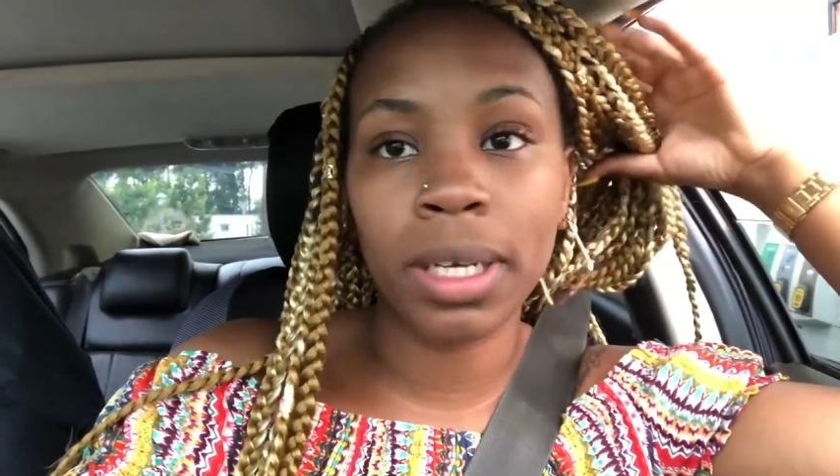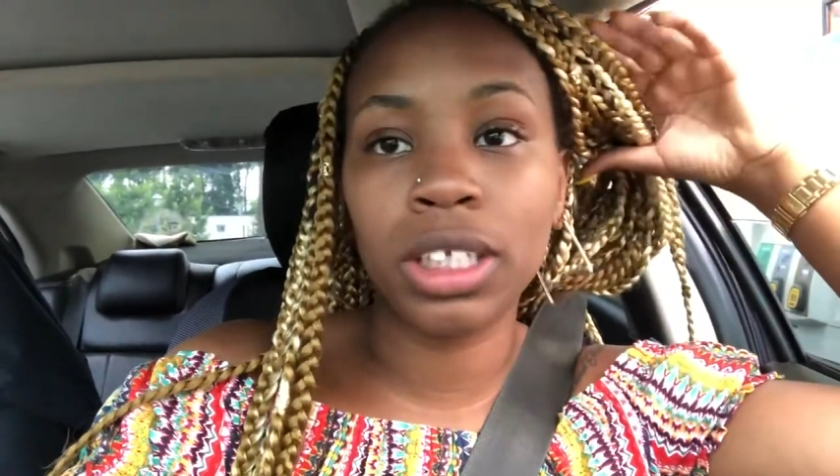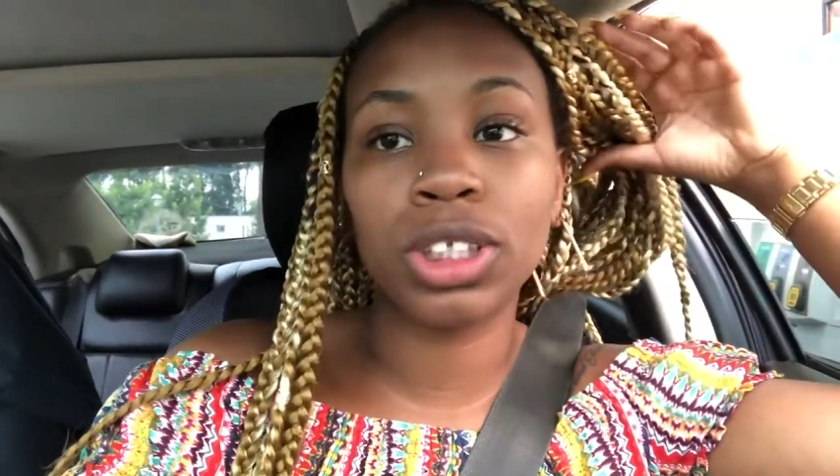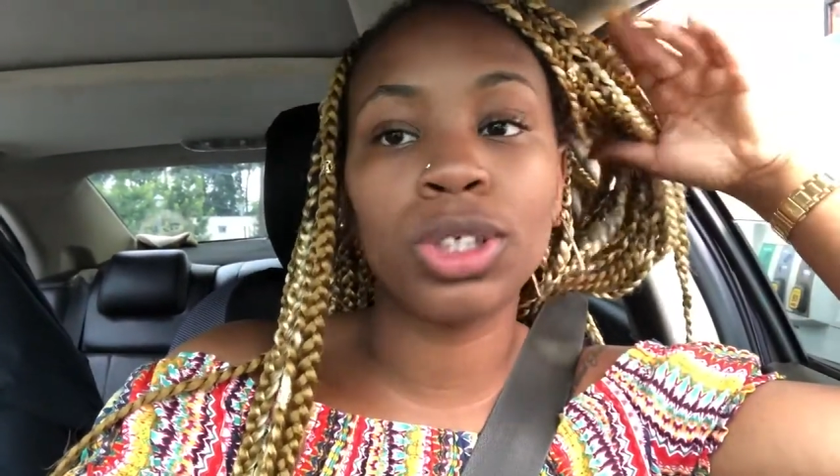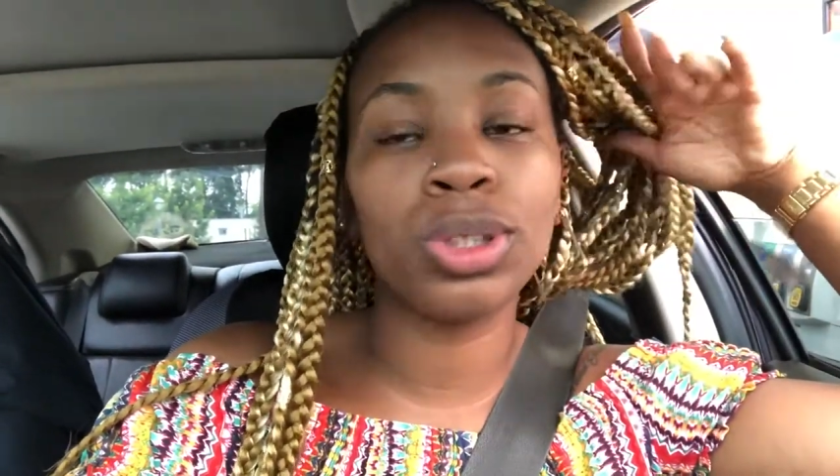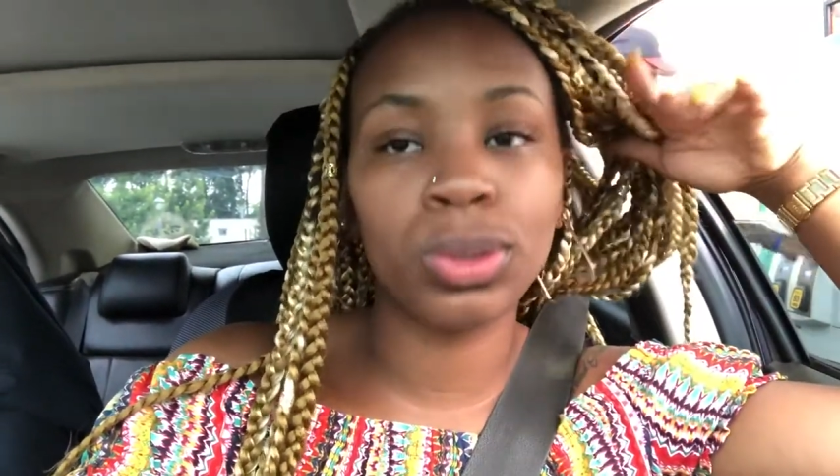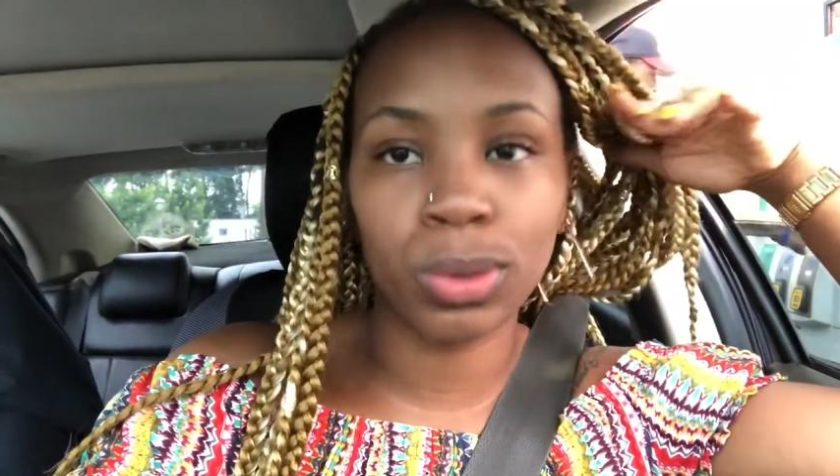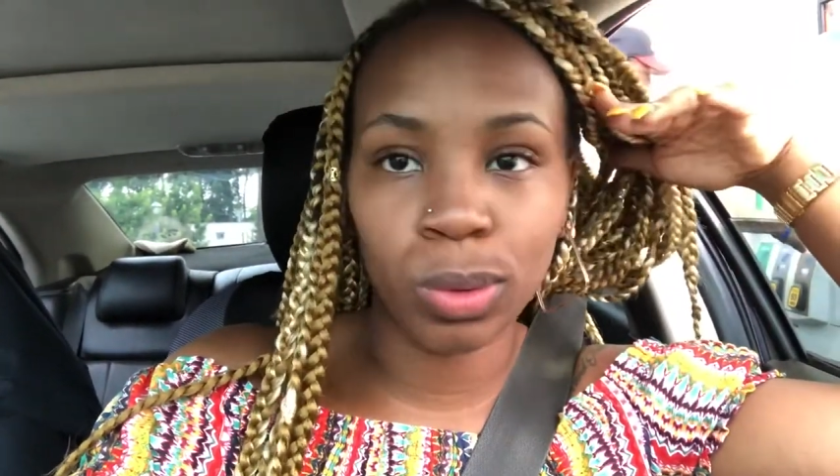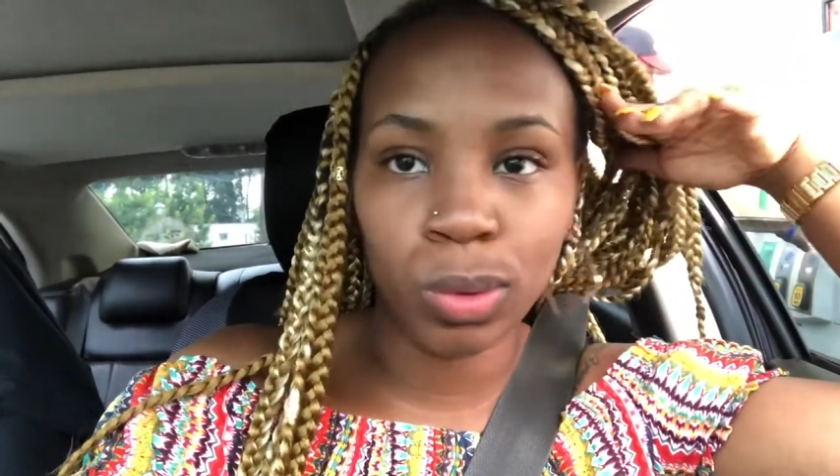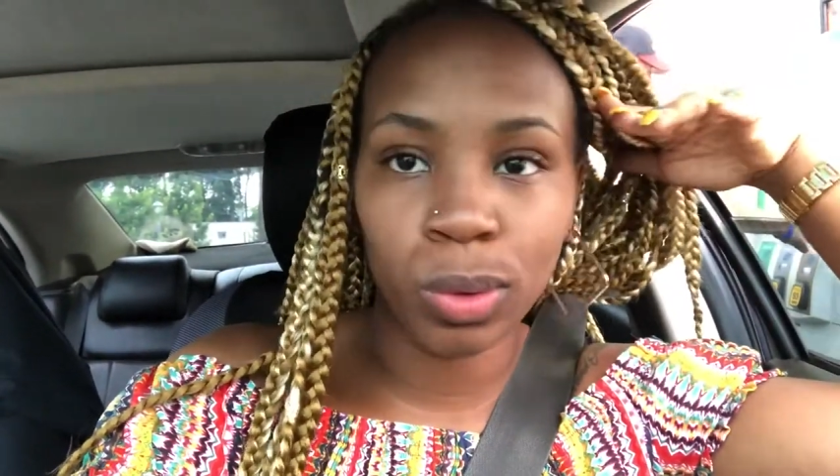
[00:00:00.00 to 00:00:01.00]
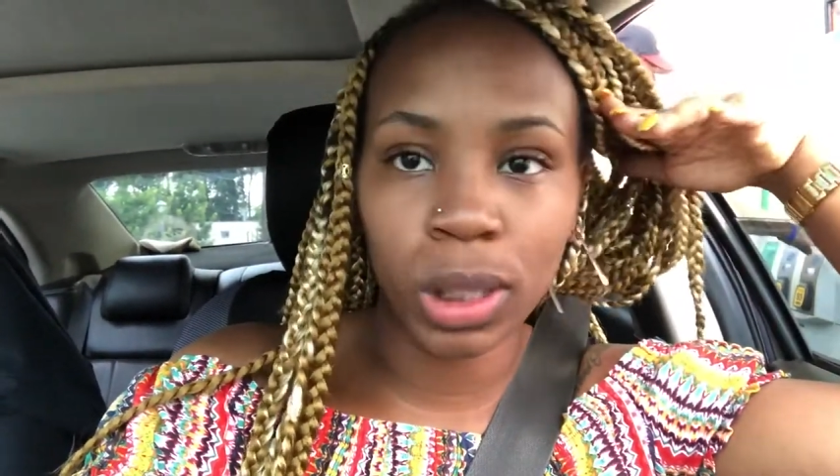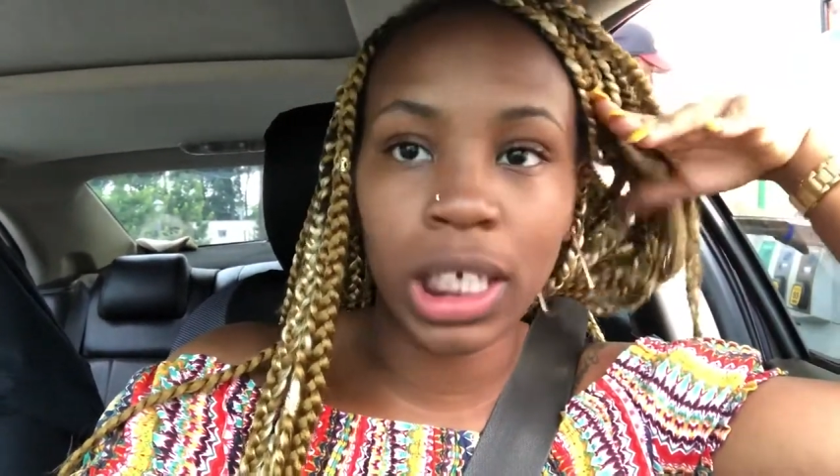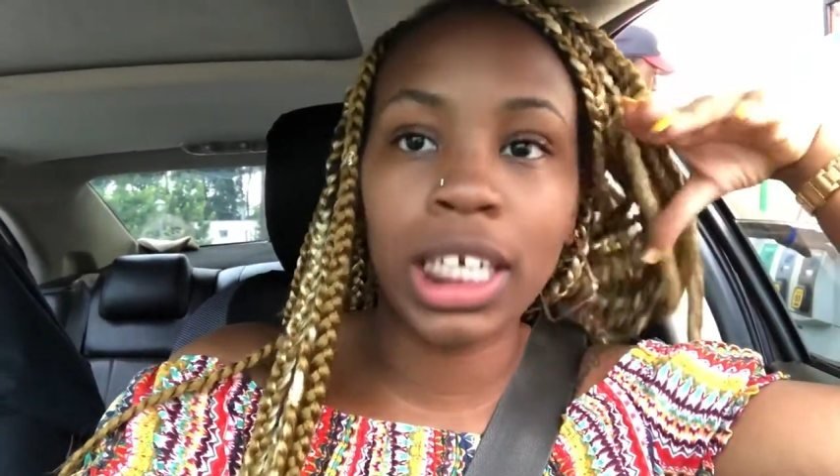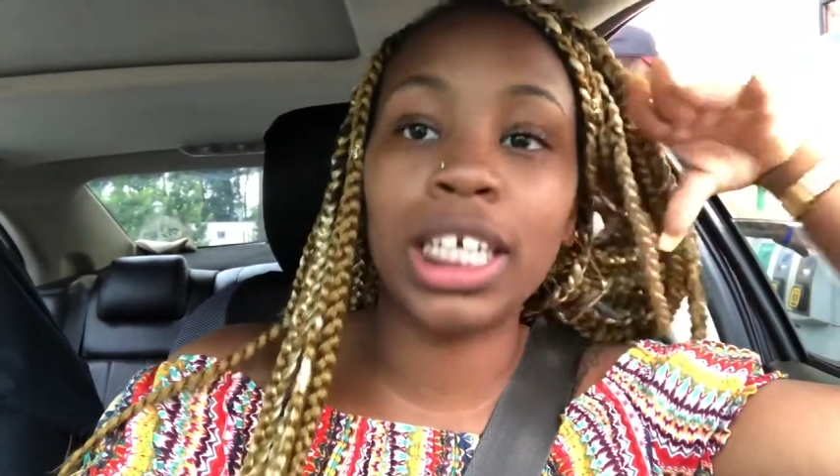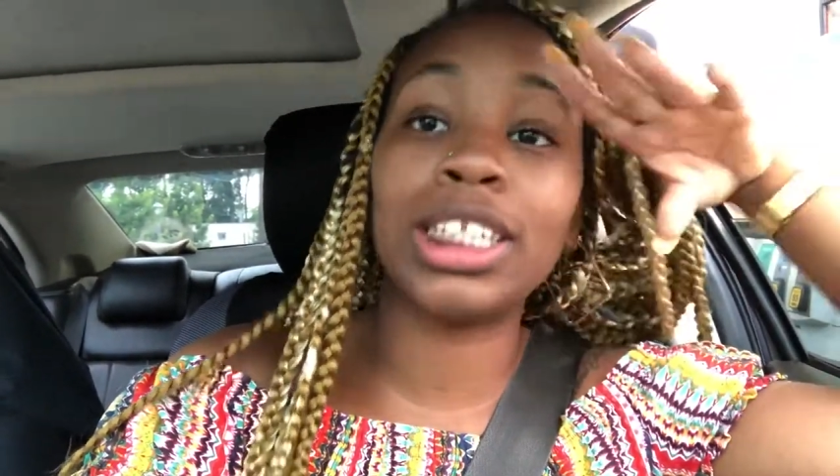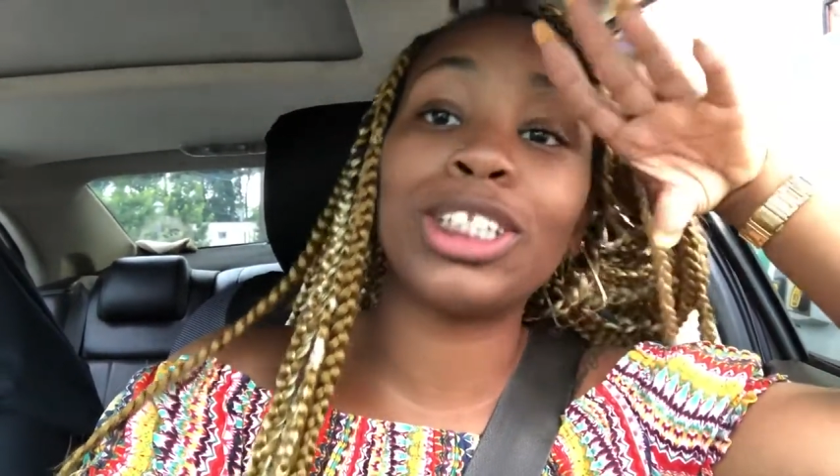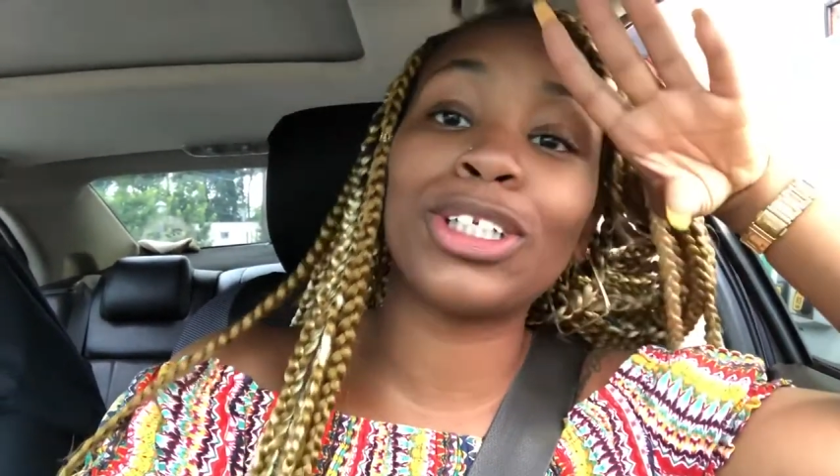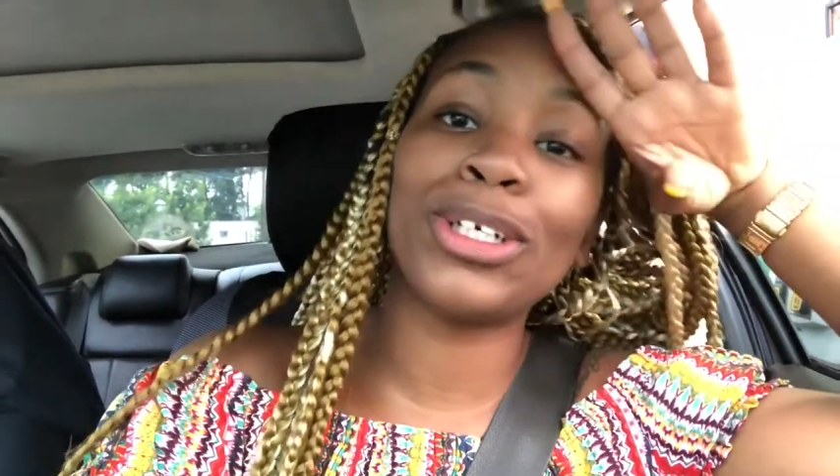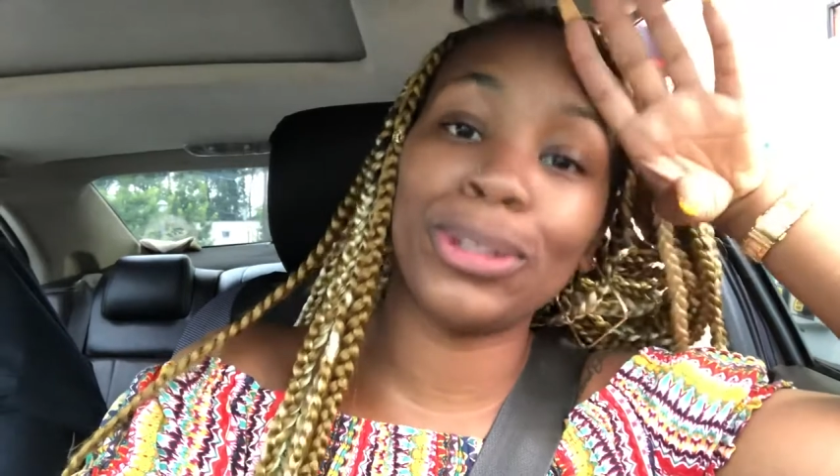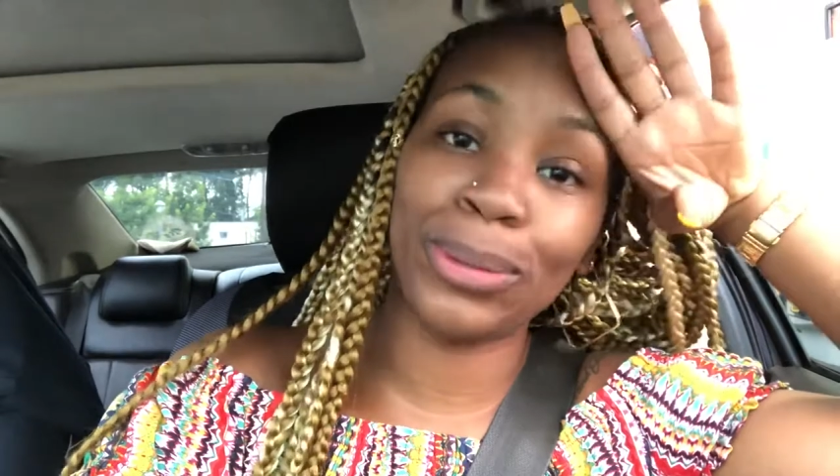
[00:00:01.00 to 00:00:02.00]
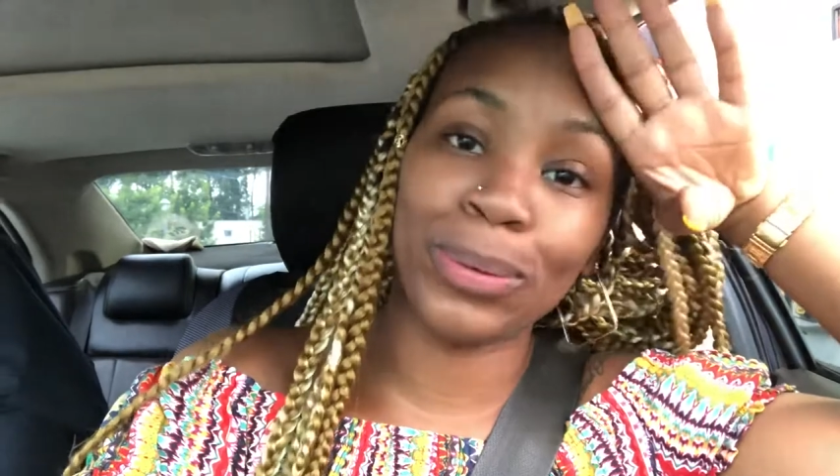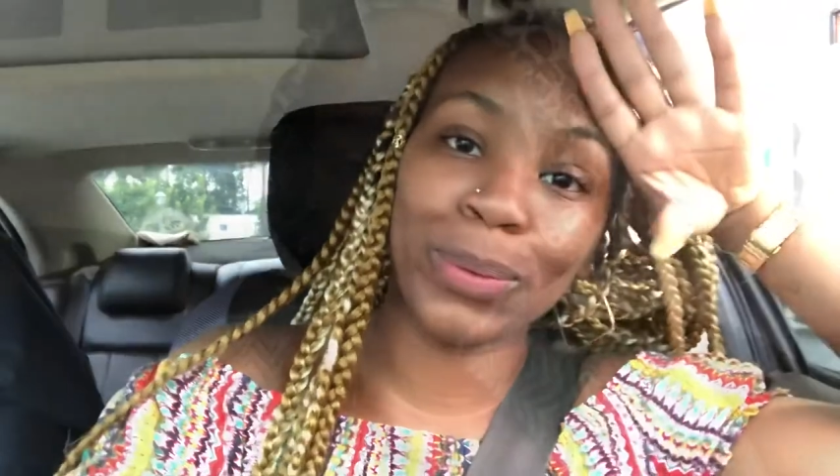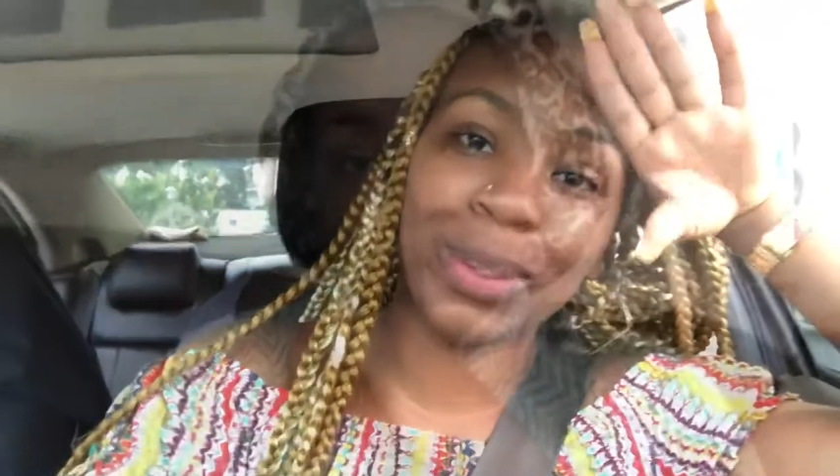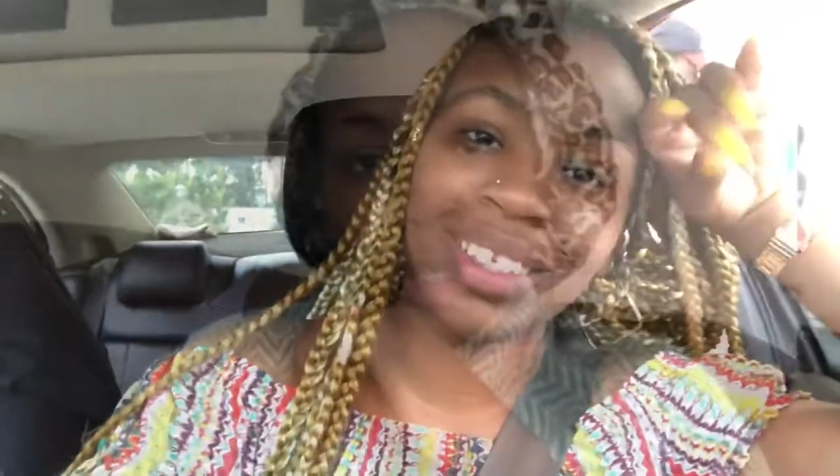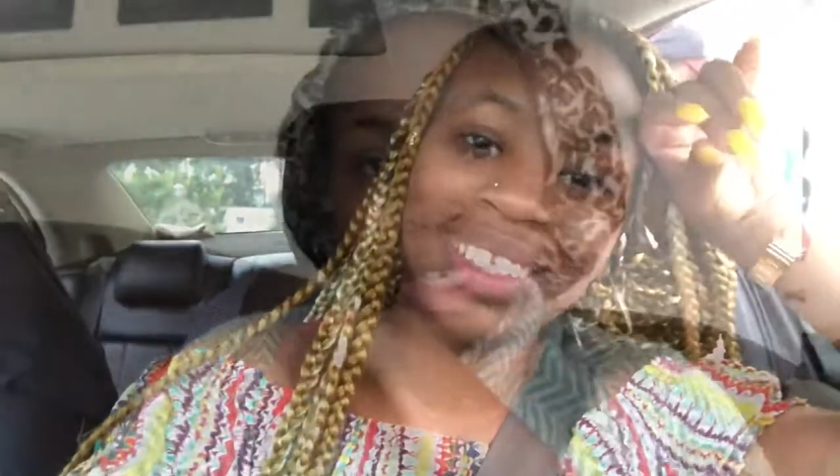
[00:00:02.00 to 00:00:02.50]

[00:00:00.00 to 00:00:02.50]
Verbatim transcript: but it's cool. It is cool.